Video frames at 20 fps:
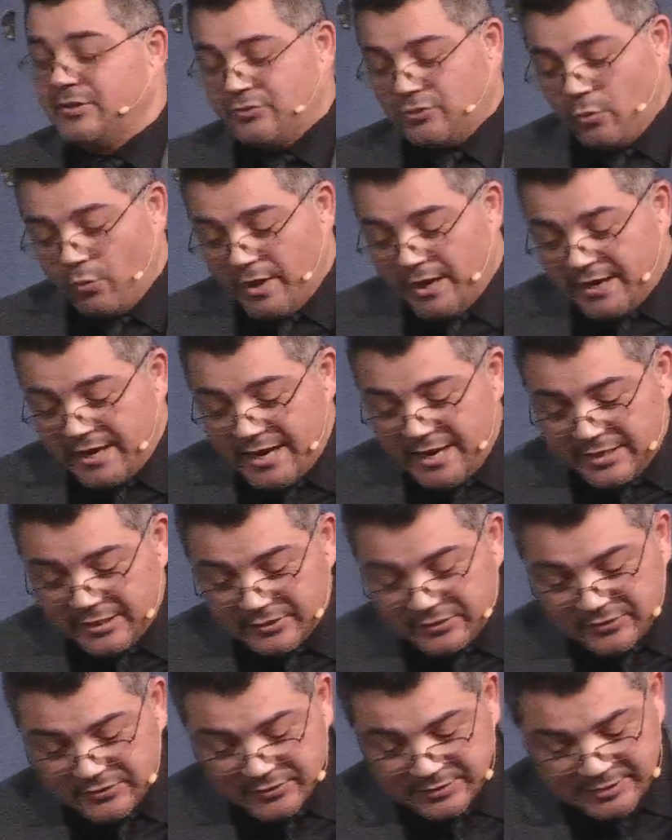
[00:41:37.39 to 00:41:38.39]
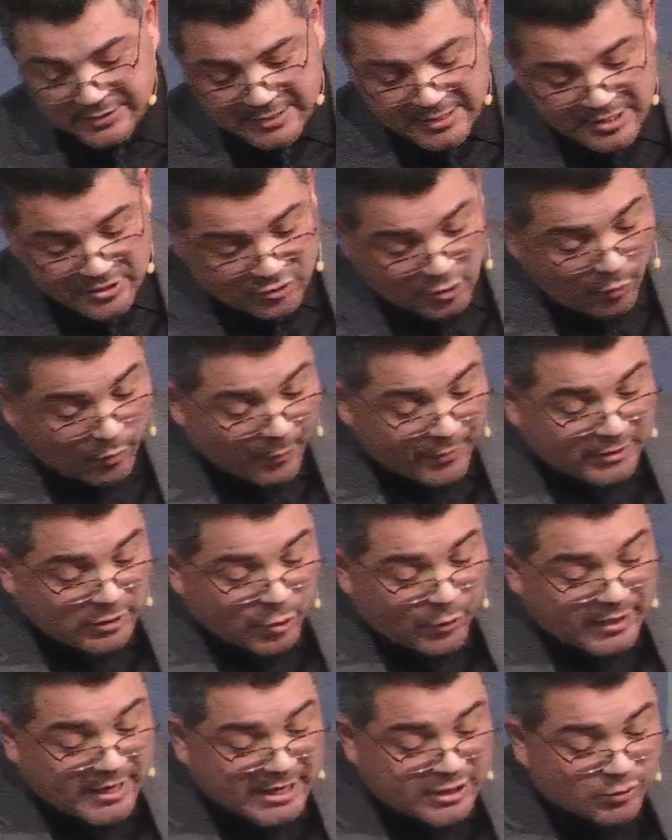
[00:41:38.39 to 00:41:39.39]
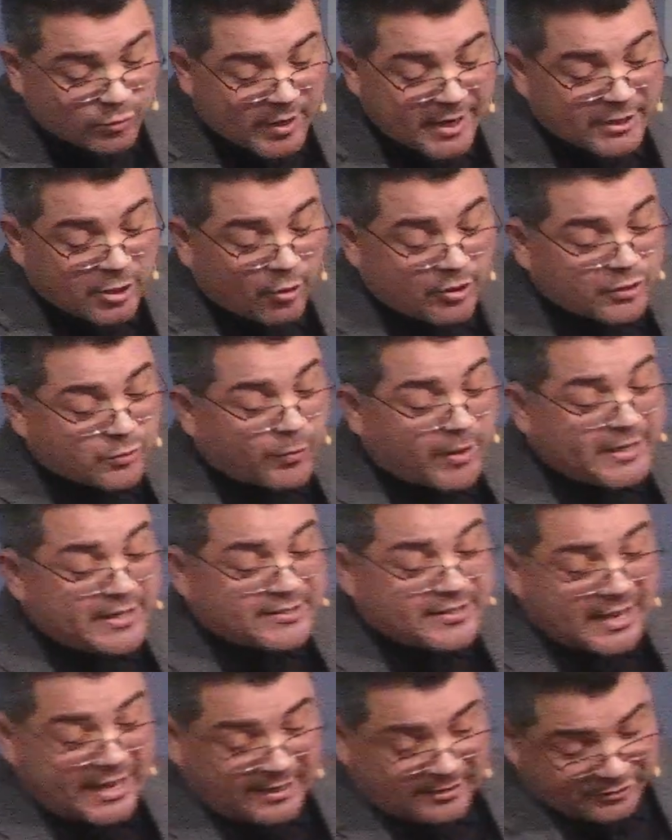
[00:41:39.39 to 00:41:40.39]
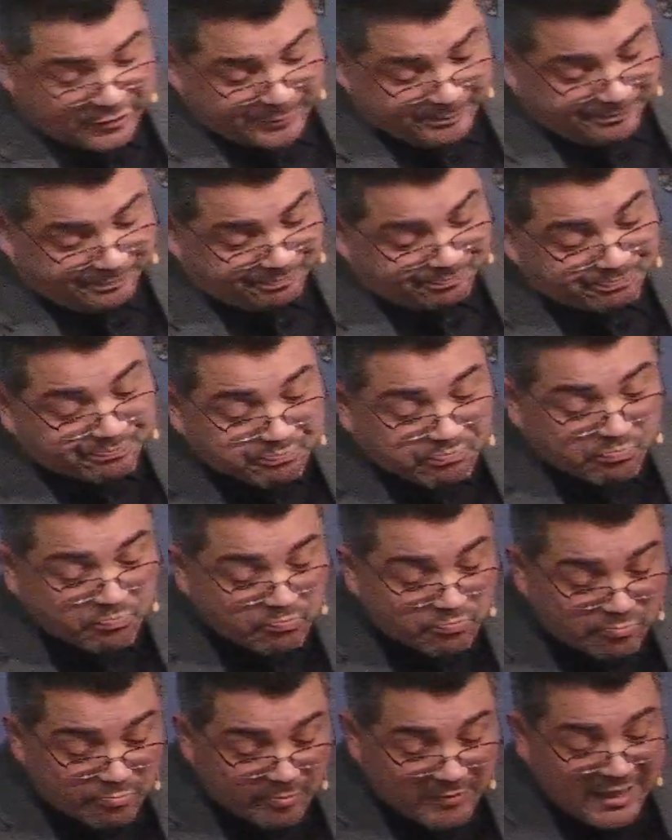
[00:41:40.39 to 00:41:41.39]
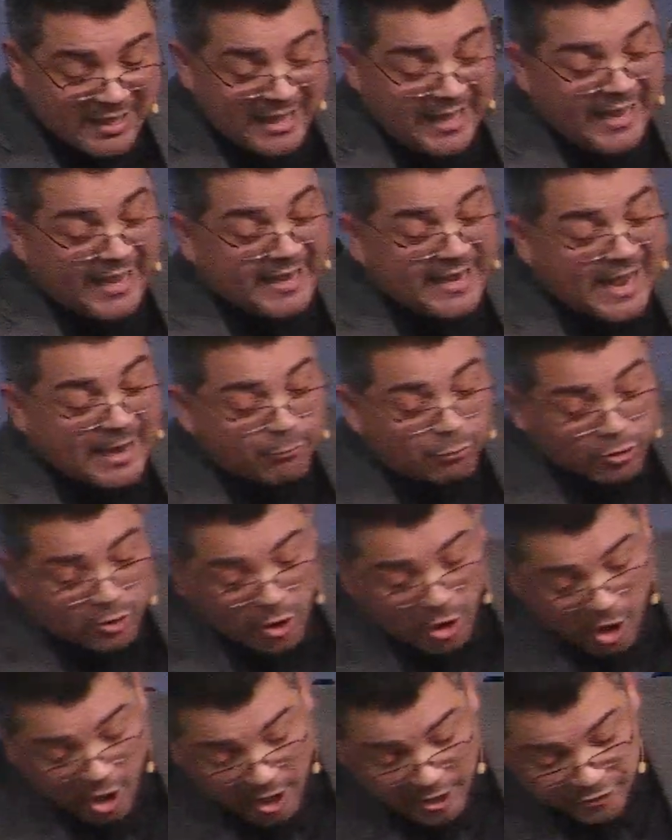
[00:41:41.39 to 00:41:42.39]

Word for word: That's just the way it is. So when we do it His way, notice what He says And I will